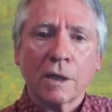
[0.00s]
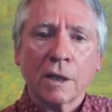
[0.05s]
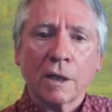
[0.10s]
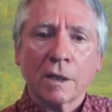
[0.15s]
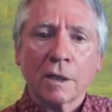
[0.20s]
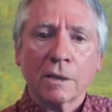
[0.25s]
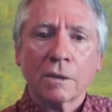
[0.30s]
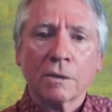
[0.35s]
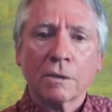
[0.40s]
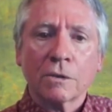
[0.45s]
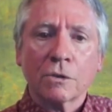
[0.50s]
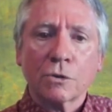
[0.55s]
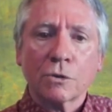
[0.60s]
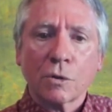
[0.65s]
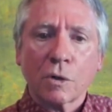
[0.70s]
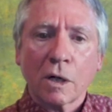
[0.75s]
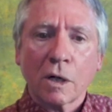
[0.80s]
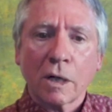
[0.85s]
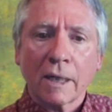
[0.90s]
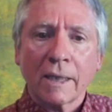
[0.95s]
and
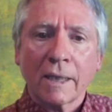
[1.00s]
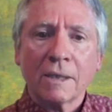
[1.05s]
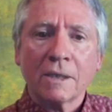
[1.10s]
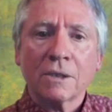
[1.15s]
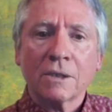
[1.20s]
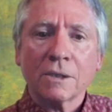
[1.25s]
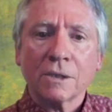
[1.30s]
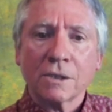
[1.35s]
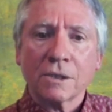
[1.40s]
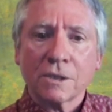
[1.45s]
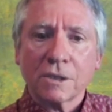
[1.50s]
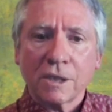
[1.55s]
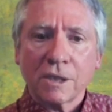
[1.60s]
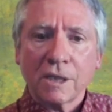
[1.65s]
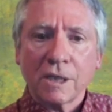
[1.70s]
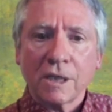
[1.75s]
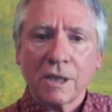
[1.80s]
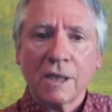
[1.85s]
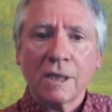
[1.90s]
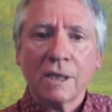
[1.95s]
trying to
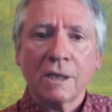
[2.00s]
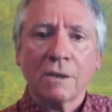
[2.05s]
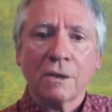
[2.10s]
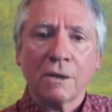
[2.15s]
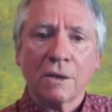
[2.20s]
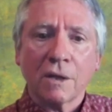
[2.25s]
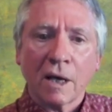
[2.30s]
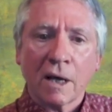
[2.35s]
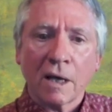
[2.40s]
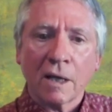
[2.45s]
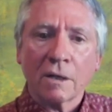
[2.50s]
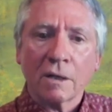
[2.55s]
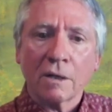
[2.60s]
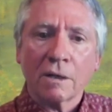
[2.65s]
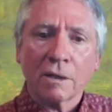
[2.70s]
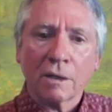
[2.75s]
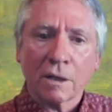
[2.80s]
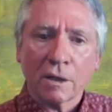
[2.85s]
see that